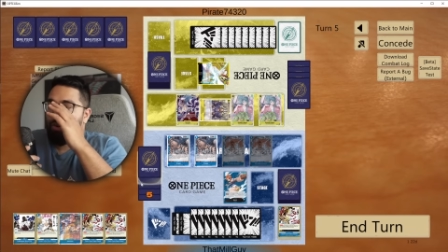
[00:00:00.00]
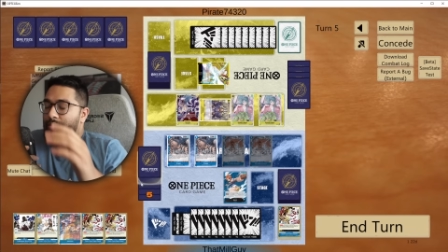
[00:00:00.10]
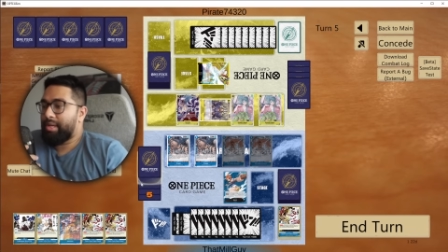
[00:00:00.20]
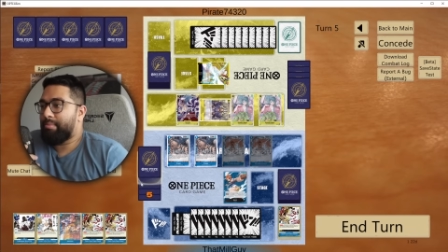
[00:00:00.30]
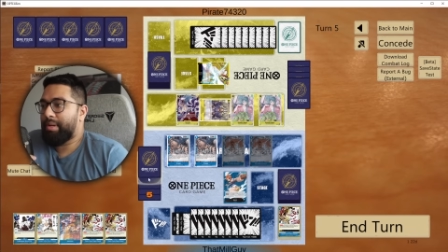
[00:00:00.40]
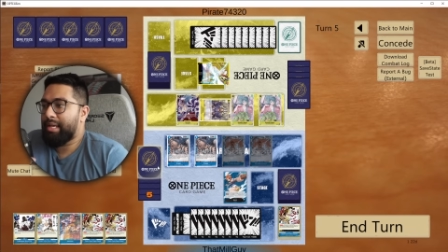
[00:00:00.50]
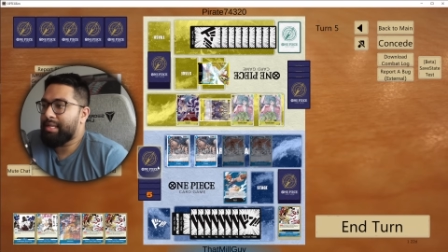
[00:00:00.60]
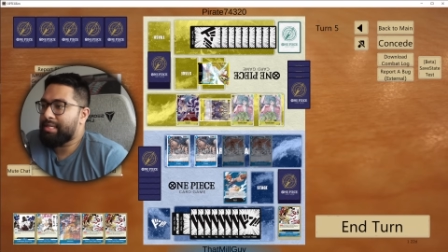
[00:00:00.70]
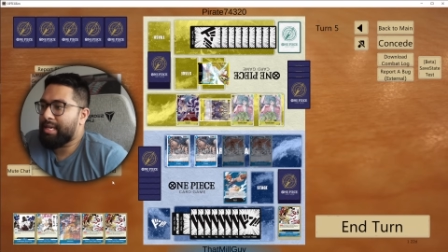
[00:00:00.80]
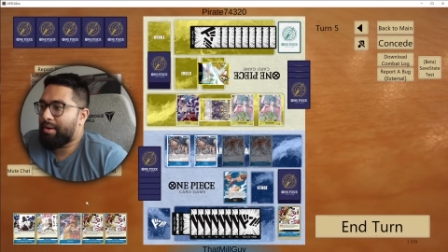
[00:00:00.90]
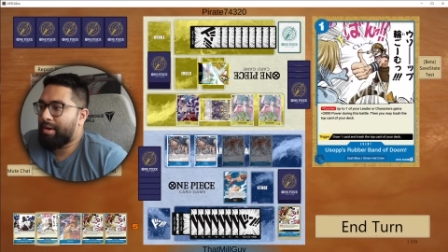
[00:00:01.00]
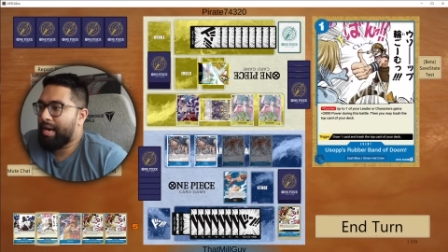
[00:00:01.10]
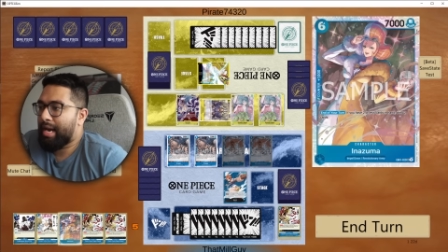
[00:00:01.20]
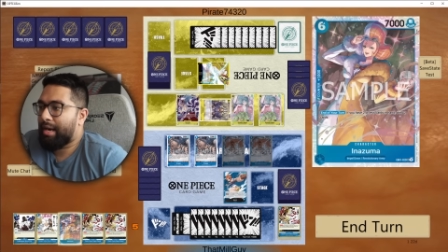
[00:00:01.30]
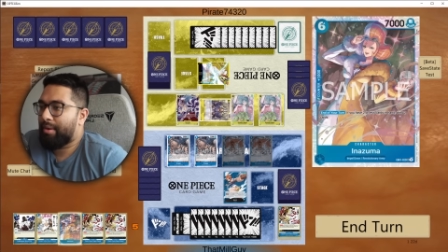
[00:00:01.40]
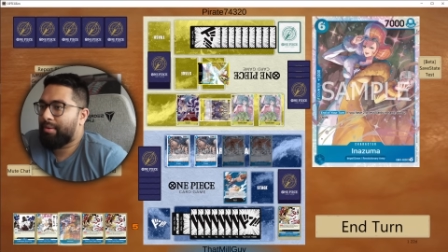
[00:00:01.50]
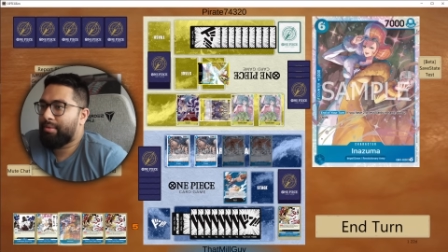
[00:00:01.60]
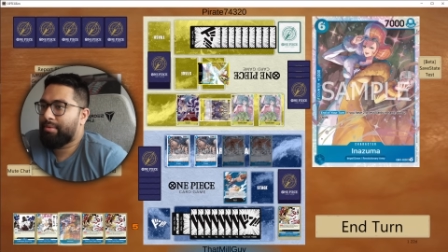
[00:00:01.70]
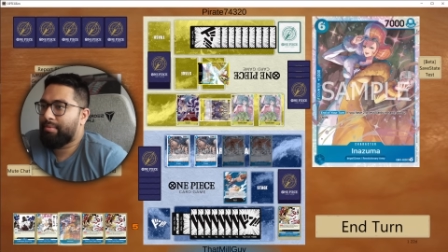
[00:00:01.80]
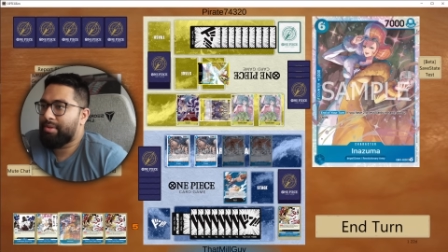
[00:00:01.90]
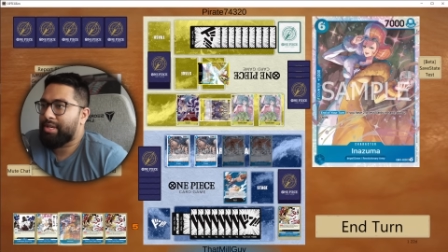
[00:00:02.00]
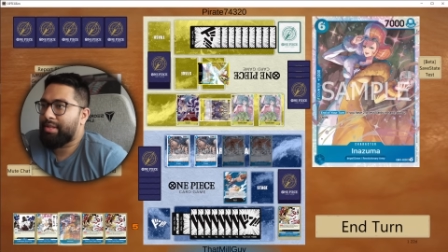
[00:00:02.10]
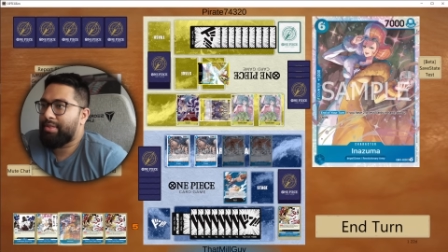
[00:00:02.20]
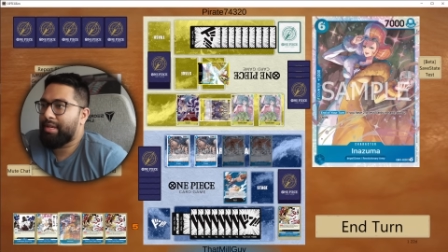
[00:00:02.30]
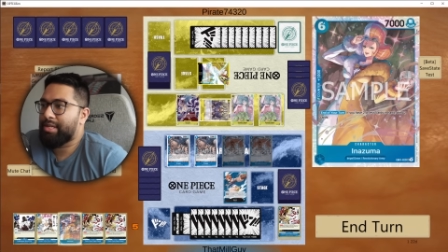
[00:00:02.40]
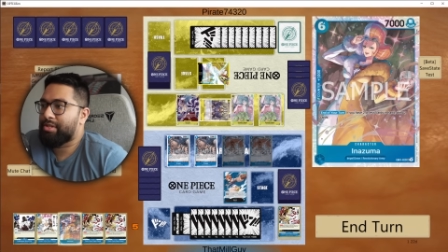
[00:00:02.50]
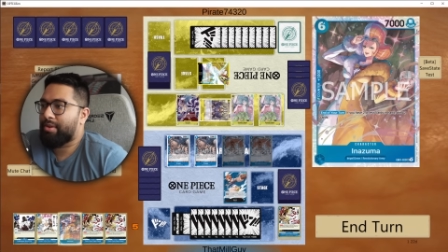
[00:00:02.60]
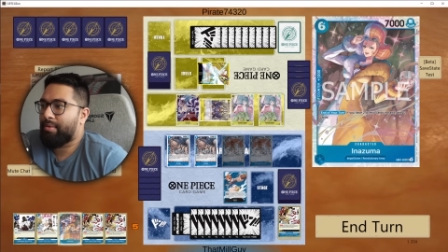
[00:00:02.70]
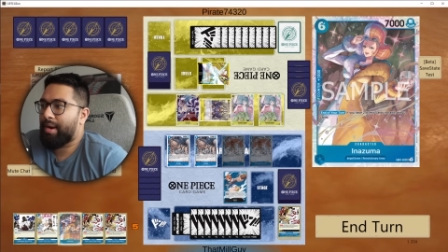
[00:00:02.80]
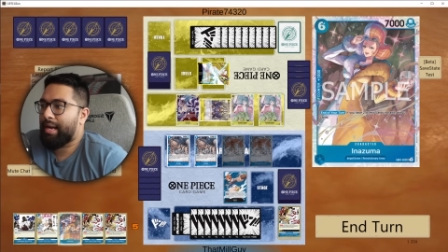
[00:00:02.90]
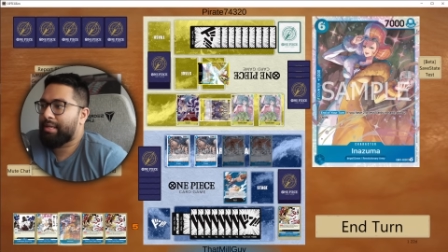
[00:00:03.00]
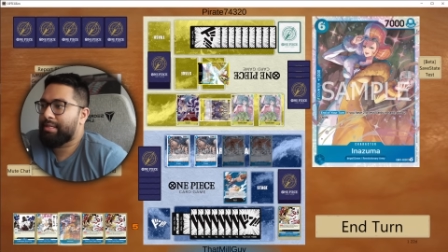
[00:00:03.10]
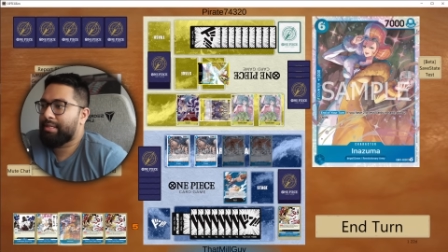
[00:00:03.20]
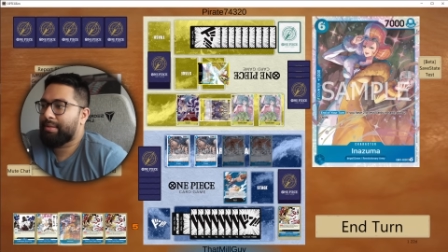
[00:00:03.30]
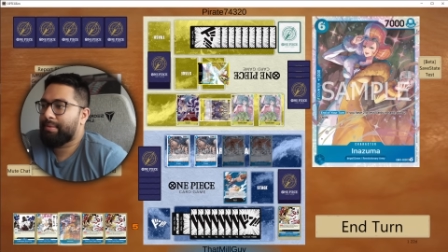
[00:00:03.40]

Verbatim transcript: we could play this out now, which I think is correct.